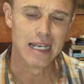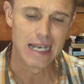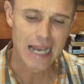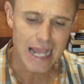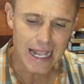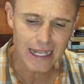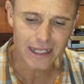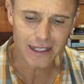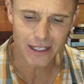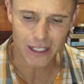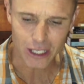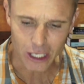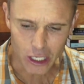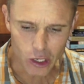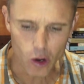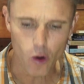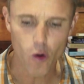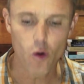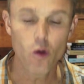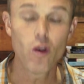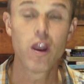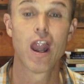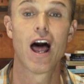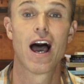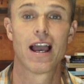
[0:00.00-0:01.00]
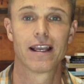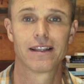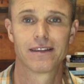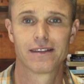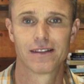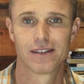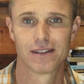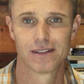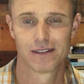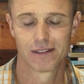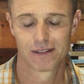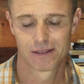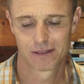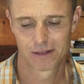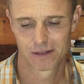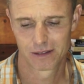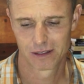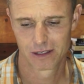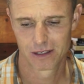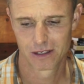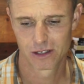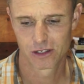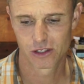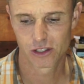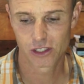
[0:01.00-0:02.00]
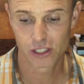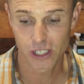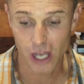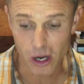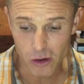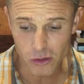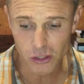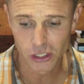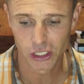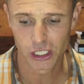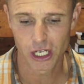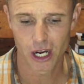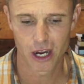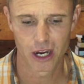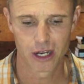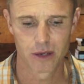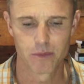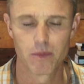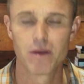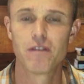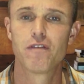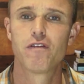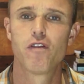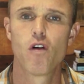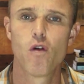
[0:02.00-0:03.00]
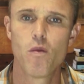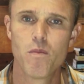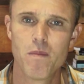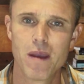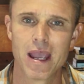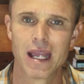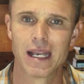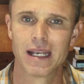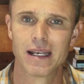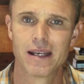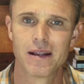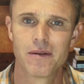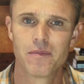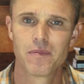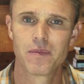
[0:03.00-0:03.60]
let your light so shine before men,